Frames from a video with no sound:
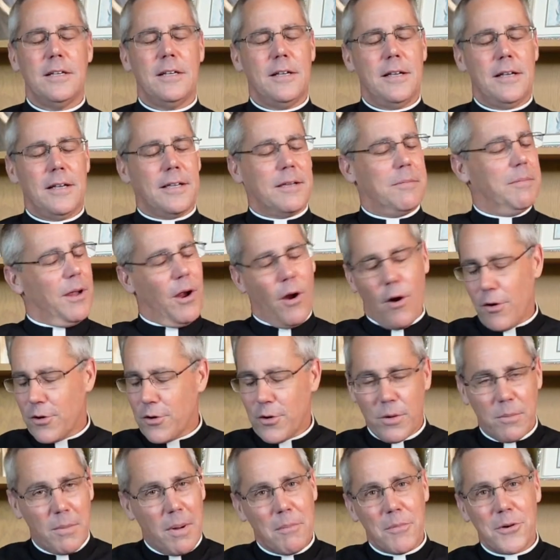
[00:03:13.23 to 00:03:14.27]
It can be hard
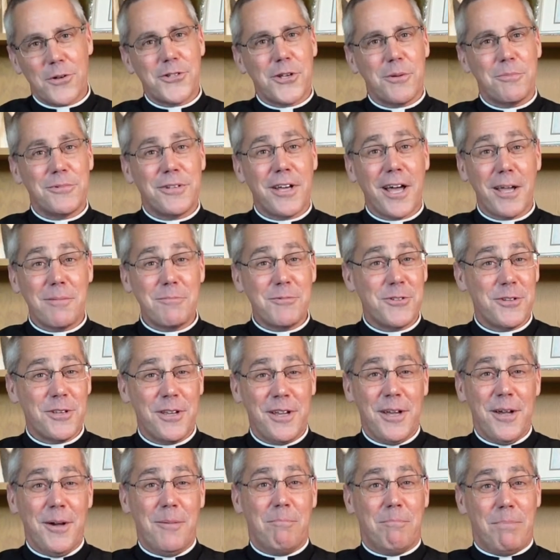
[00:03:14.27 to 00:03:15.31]
to remember sometimes,
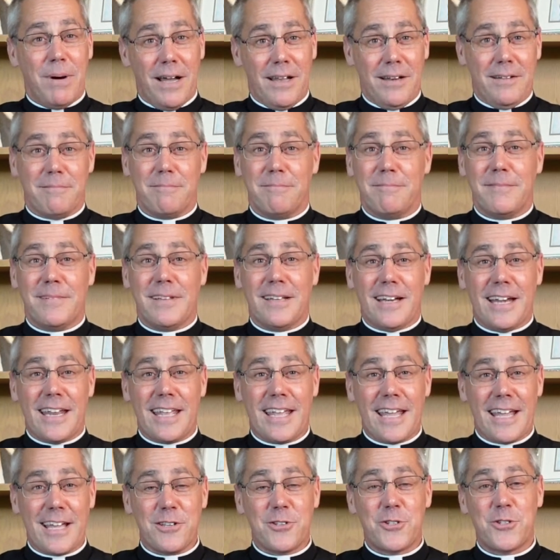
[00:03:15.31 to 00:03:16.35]
but in any
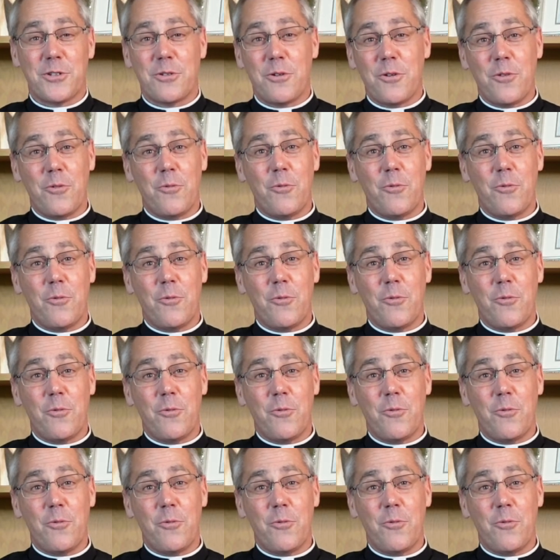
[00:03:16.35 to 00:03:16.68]
case,